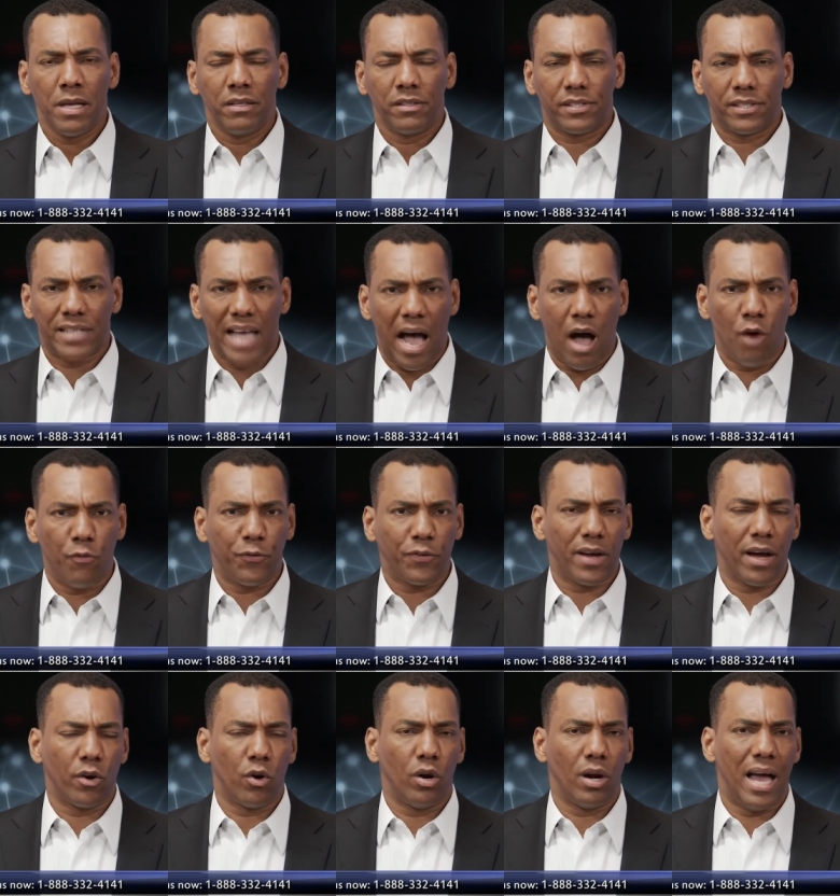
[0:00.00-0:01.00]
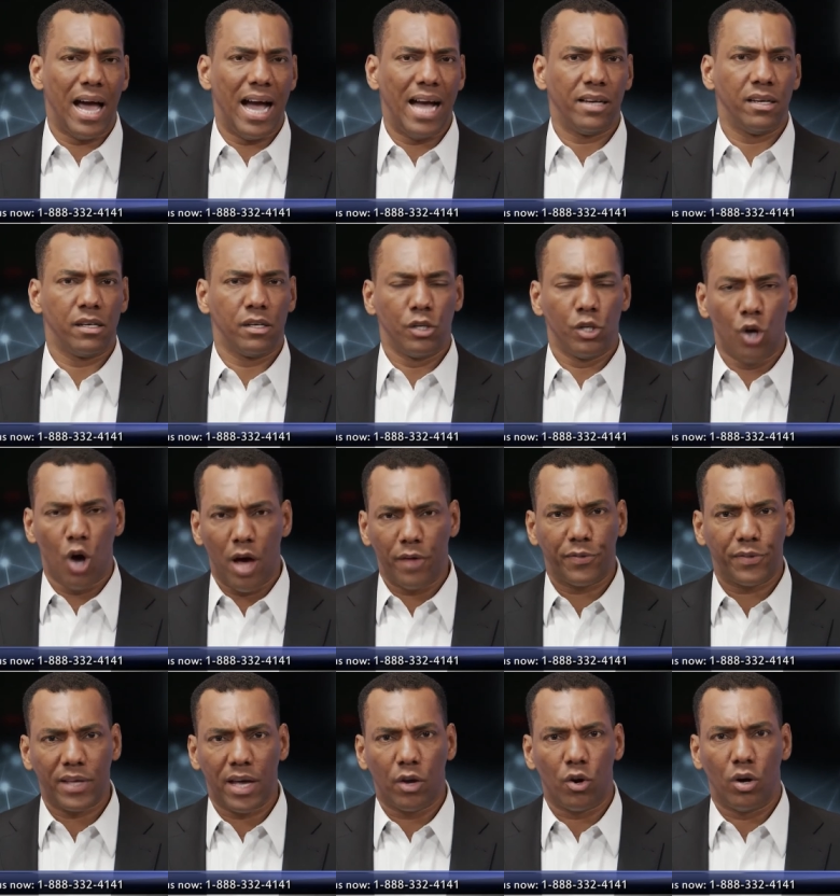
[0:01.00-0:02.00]
South Carolina,
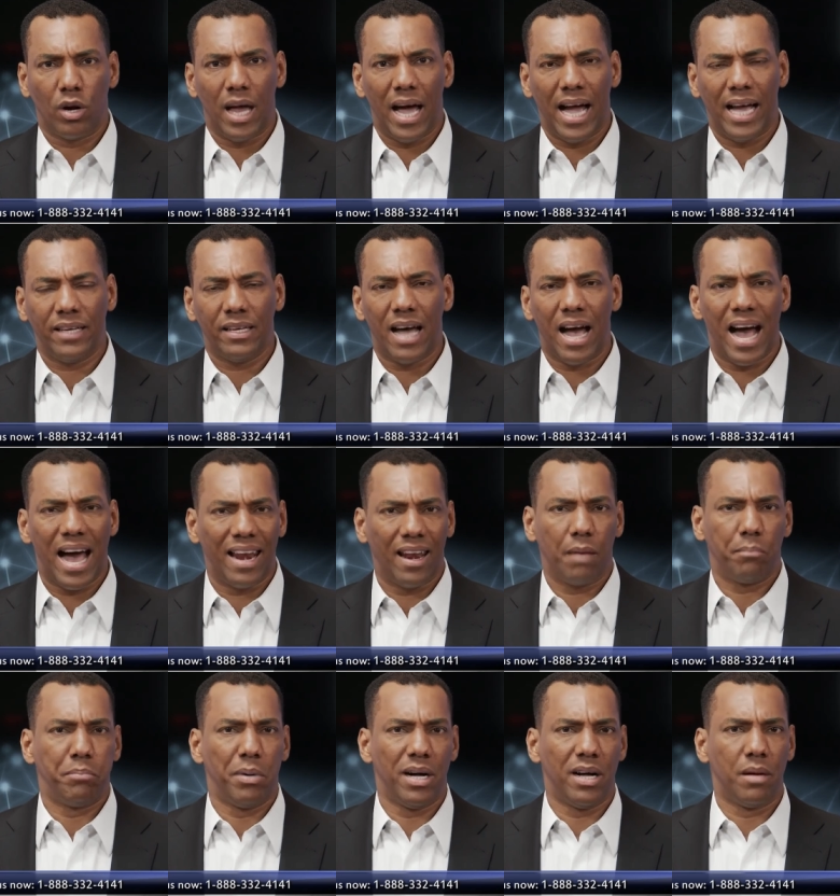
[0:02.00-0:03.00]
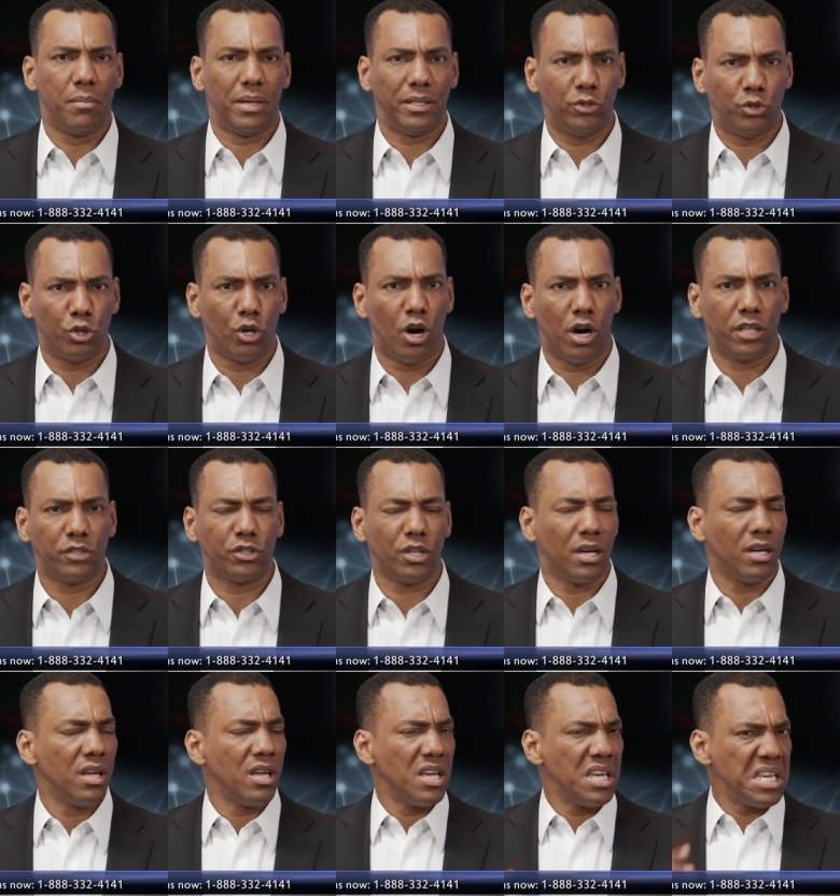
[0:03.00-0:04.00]
North Carolina, Alabama,
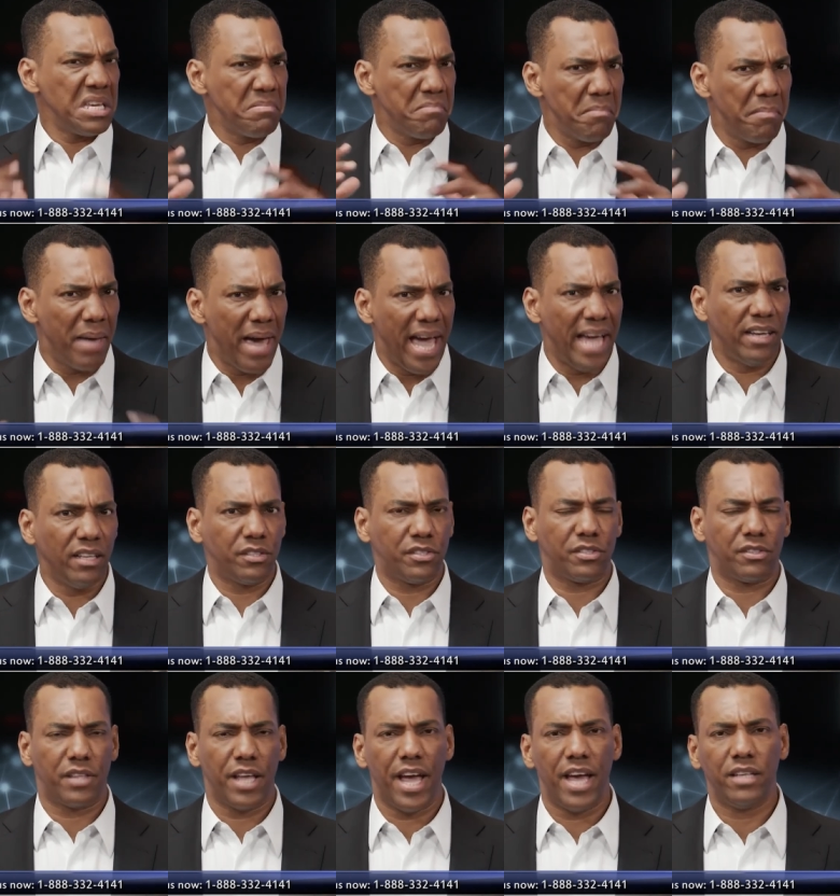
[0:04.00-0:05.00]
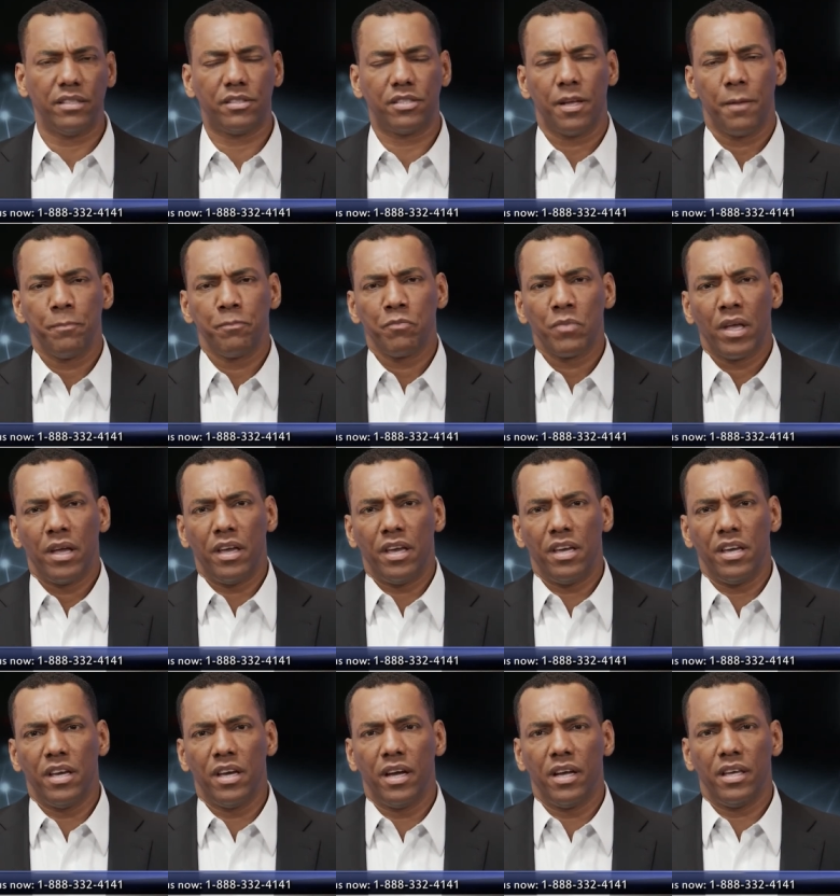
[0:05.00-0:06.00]
Georgia, in many states
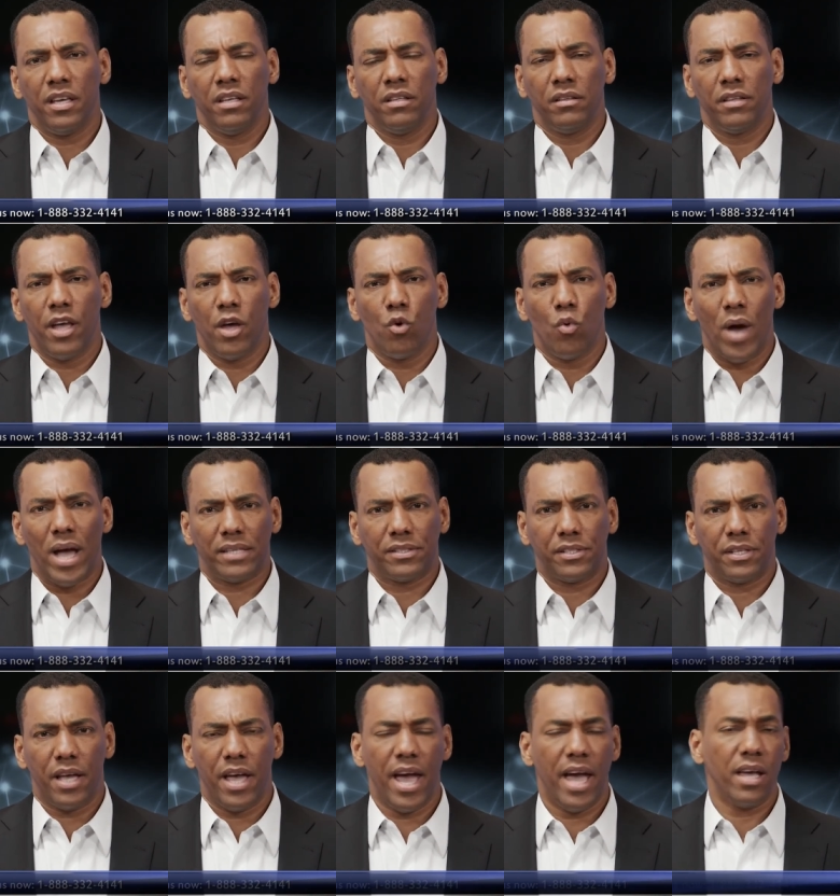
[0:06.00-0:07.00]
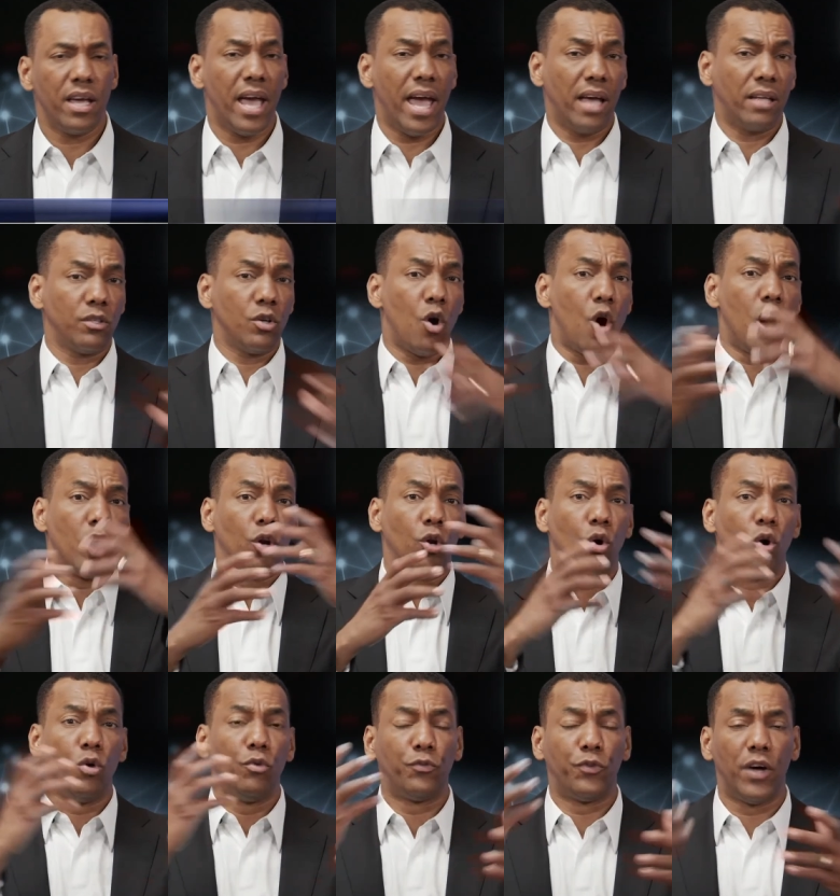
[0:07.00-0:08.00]
here in the USA and
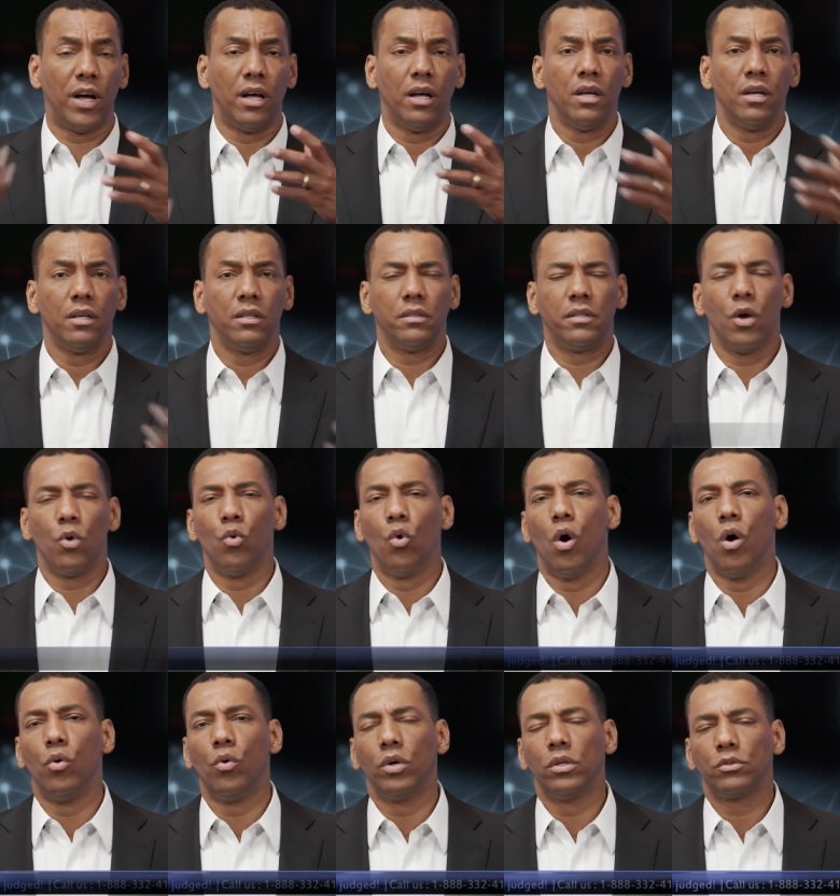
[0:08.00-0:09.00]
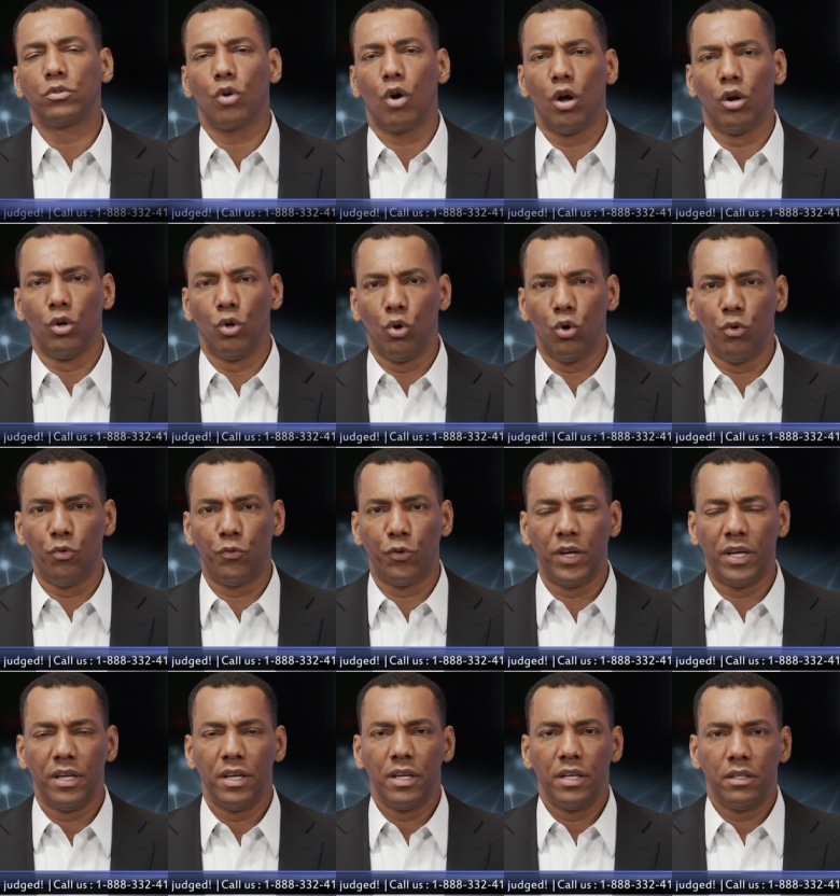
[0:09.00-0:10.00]
all over the world, all
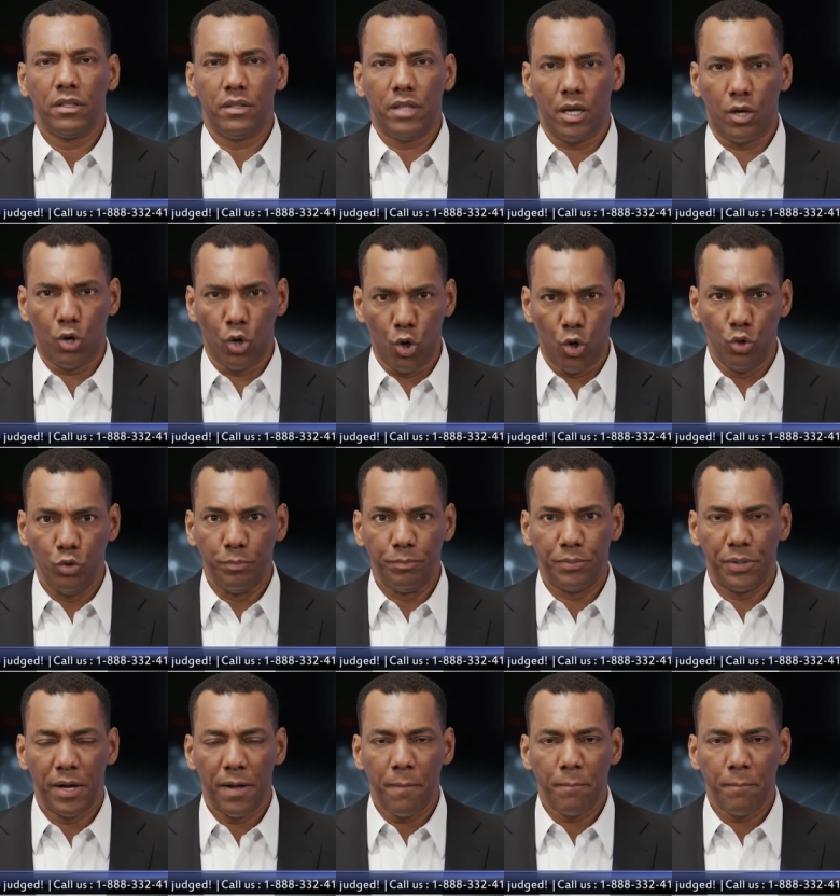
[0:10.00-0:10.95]
over the globe.